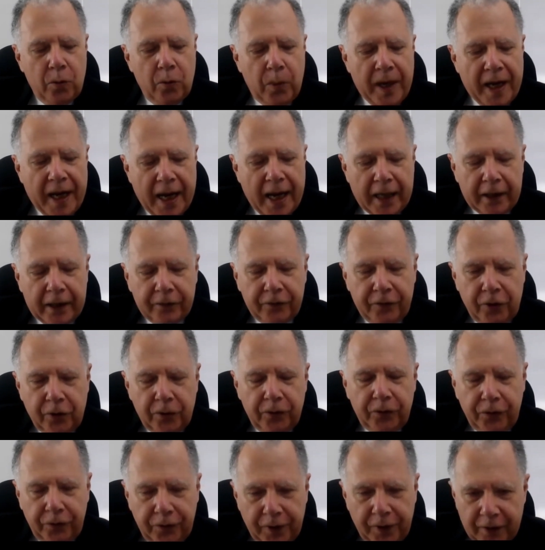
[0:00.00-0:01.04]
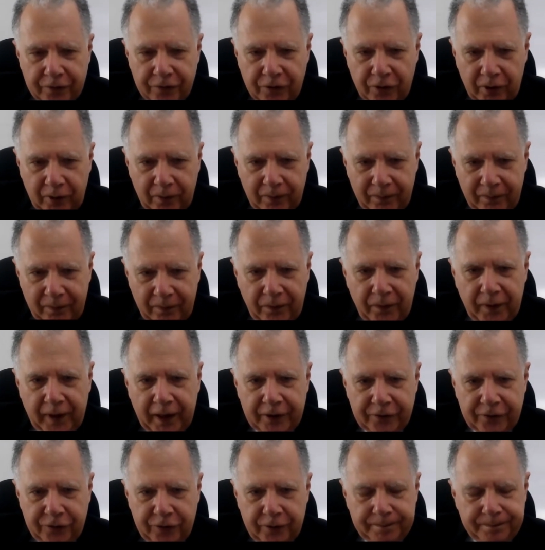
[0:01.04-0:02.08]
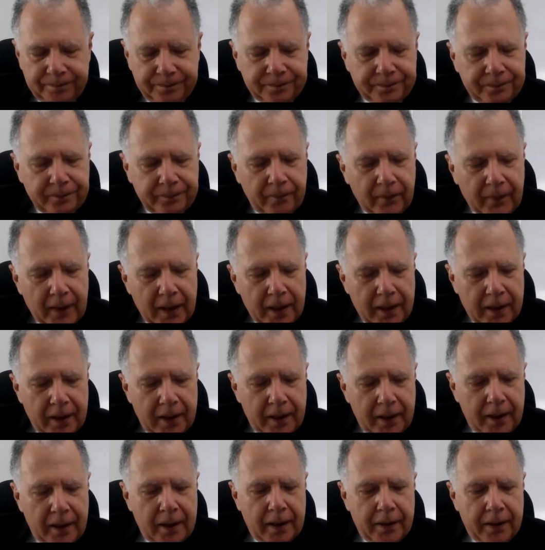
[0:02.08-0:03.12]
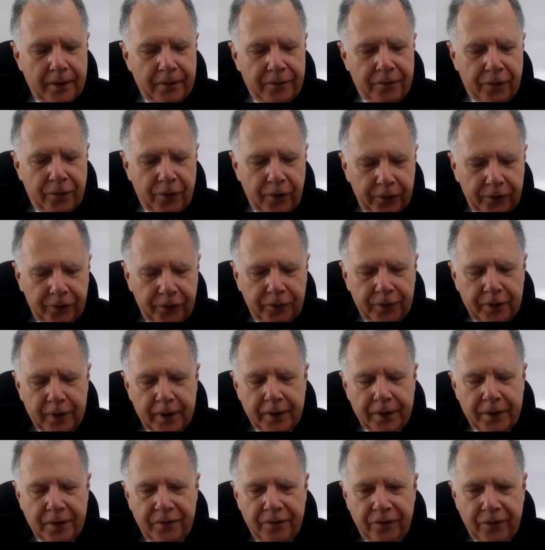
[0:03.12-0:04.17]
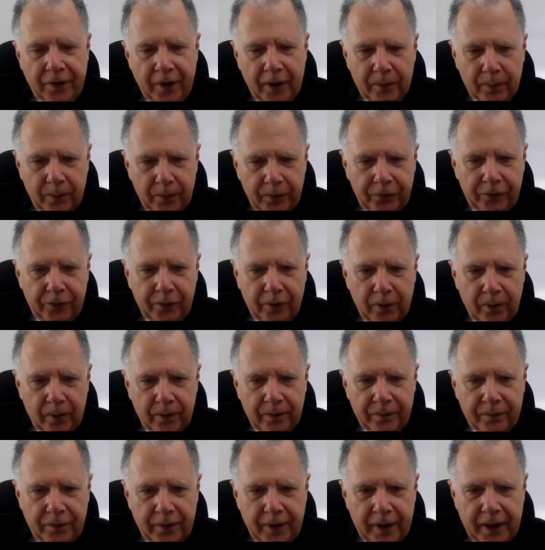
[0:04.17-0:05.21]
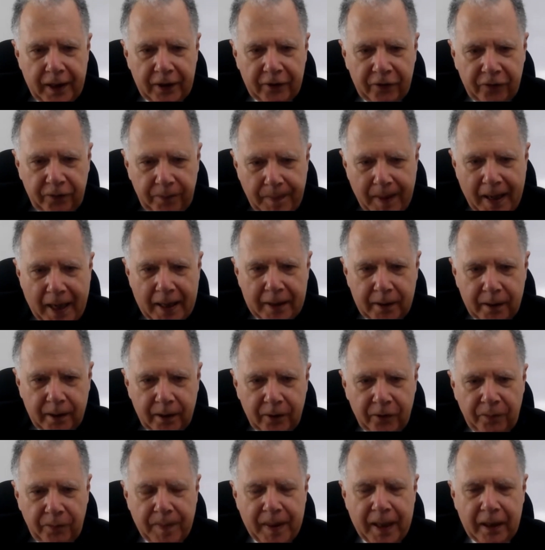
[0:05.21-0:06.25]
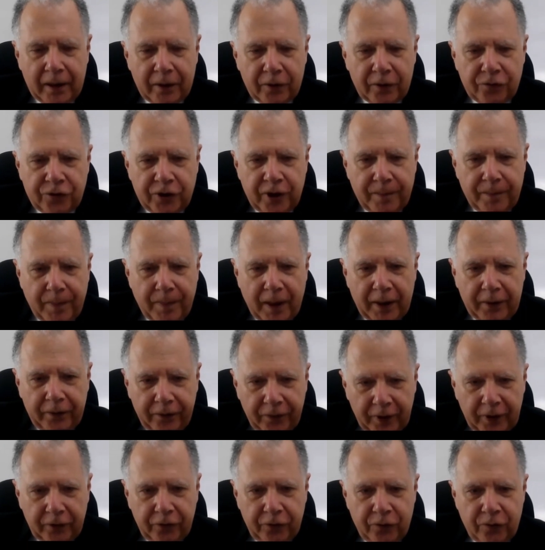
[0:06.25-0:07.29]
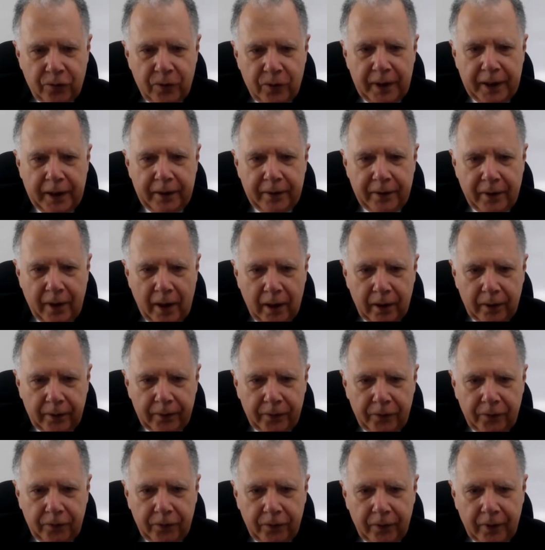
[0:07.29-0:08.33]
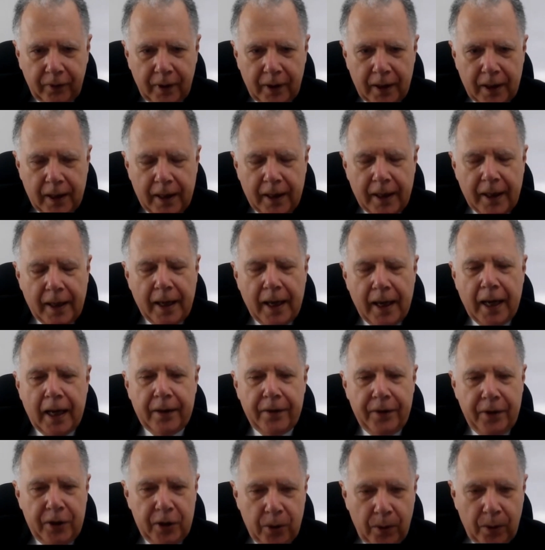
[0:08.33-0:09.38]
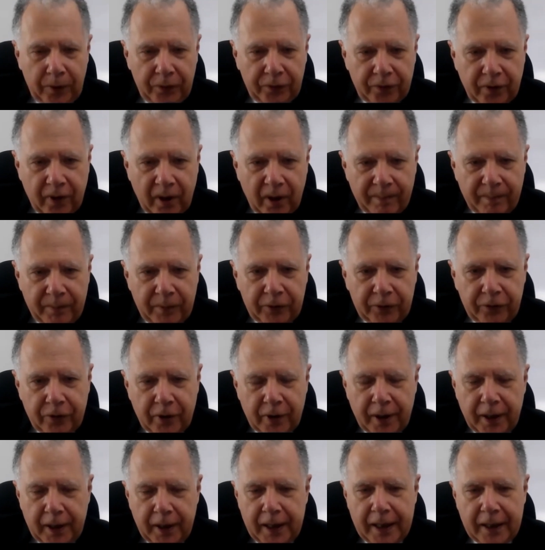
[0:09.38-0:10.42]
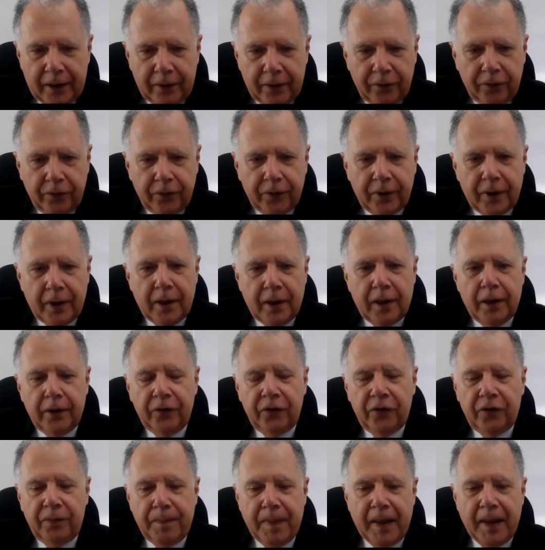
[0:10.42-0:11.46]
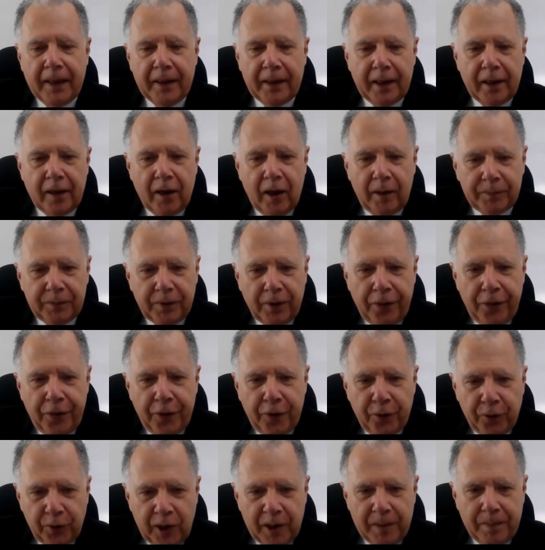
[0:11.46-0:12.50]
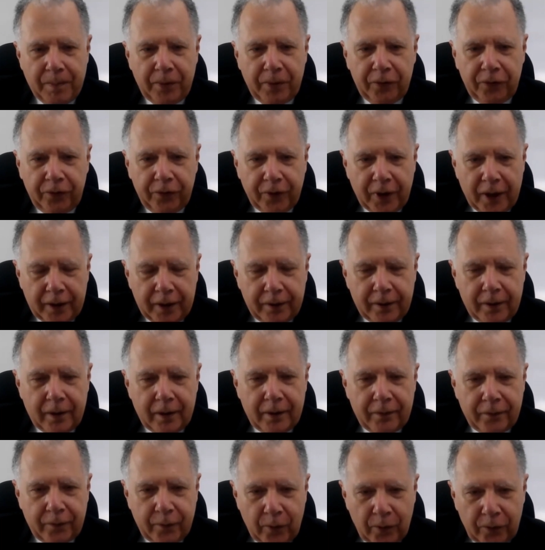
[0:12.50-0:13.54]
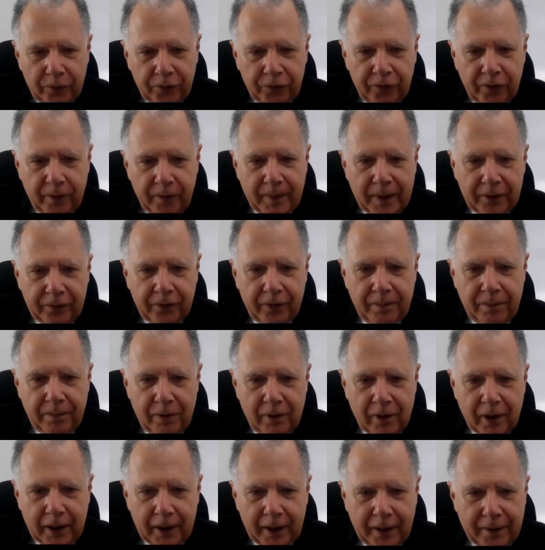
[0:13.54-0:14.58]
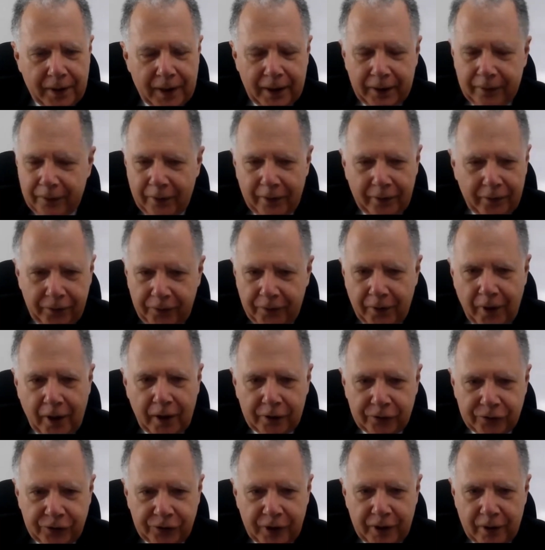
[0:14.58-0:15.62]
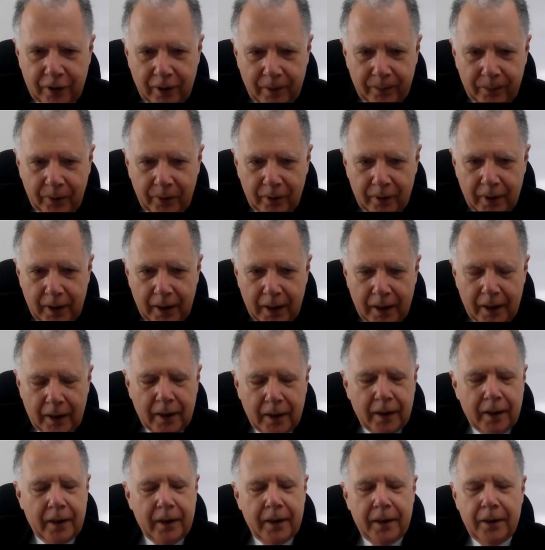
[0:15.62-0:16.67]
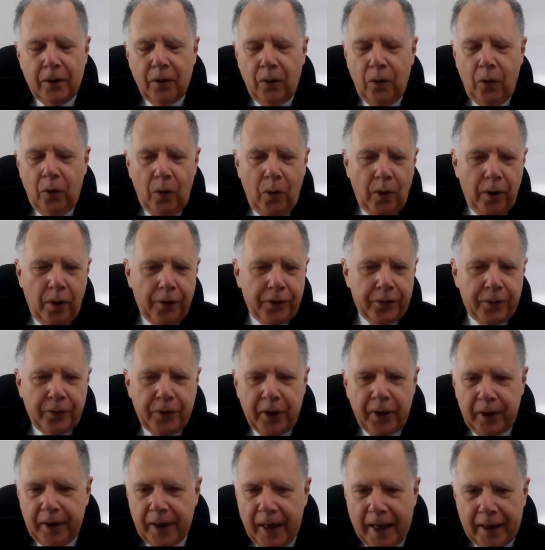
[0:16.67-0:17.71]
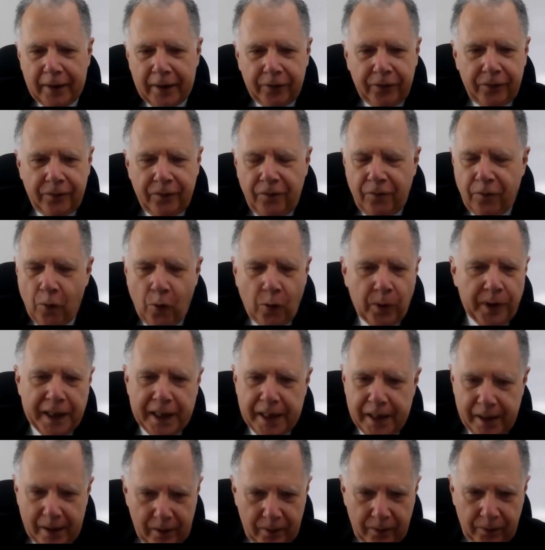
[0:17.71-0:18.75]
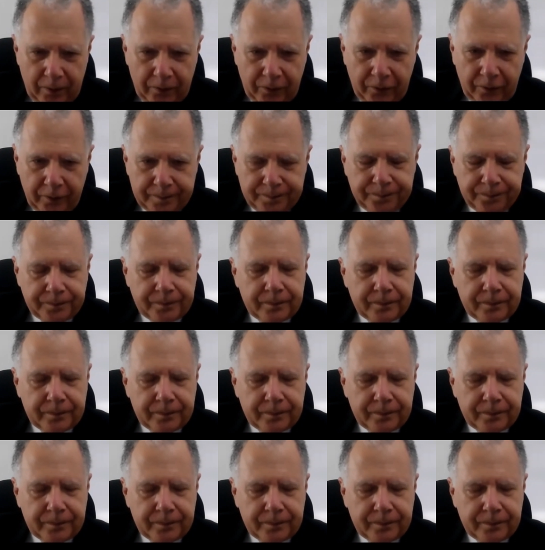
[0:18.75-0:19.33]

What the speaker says: We had two stages of inflation. First, the Federal Reserve expanded its balance sheet by $6 trillion, and the US government took its spending up to 30% of gross domestic product. That's an astonishing number. All through the last 40 years,